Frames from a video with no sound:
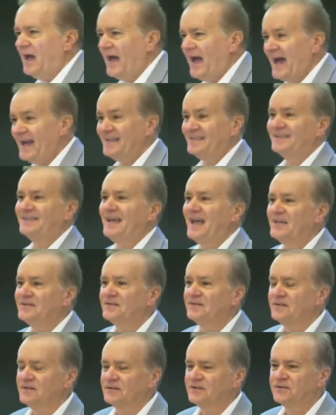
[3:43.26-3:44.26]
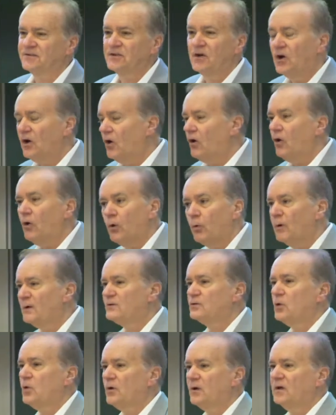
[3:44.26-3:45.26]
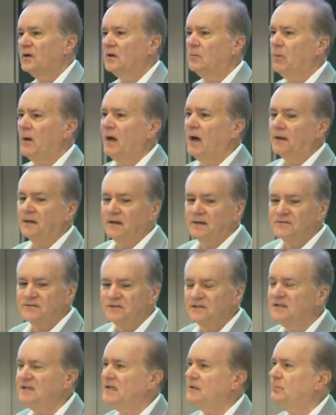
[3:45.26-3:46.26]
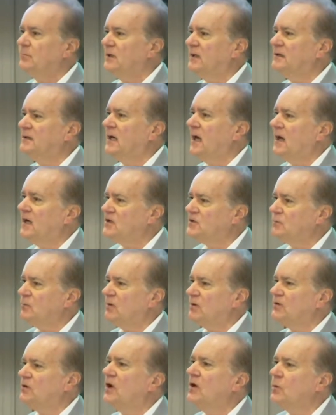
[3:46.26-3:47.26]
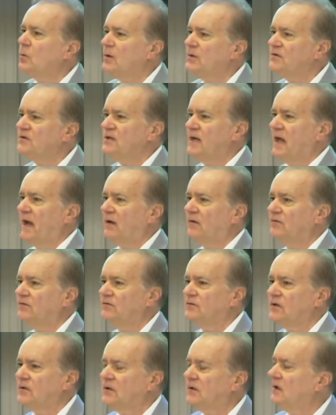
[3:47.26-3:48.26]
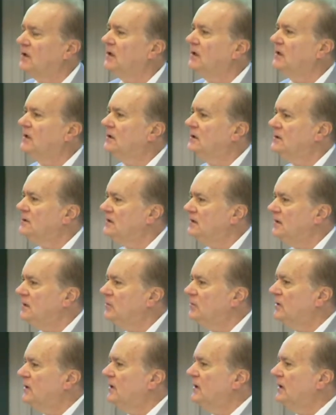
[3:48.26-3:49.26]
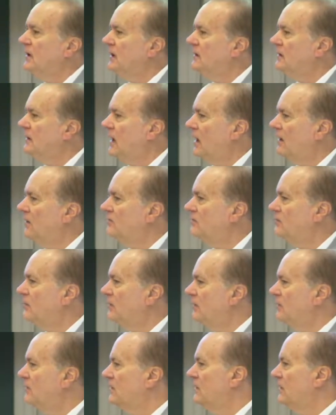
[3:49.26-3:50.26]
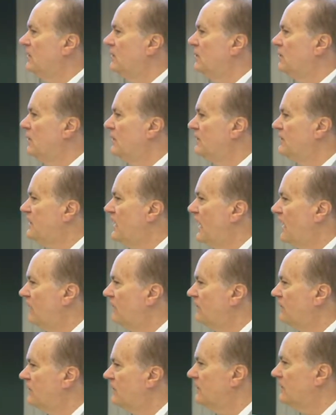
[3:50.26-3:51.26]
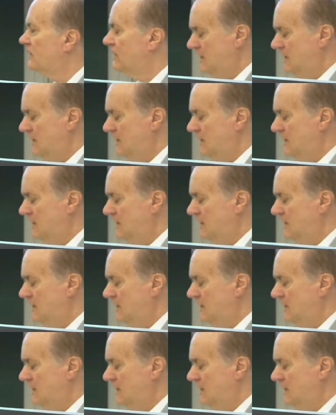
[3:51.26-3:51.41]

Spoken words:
at its essence, all we're talking about is deep engagement with text. Deep engagement with text.